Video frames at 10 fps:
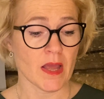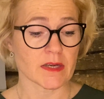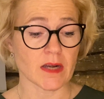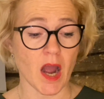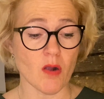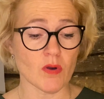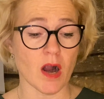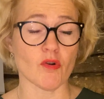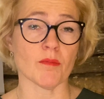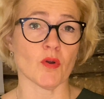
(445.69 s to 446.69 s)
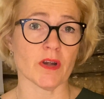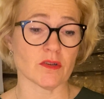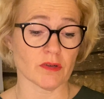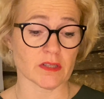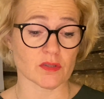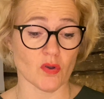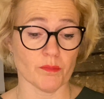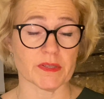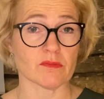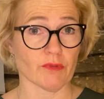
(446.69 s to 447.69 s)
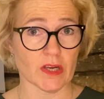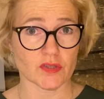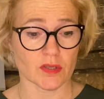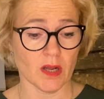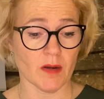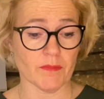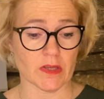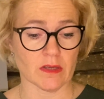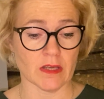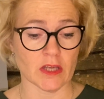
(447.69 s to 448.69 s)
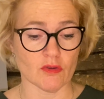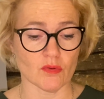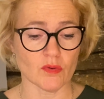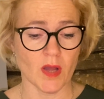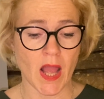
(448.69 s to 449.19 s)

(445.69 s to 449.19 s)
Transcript: Now our monitoring scope is regional, EU,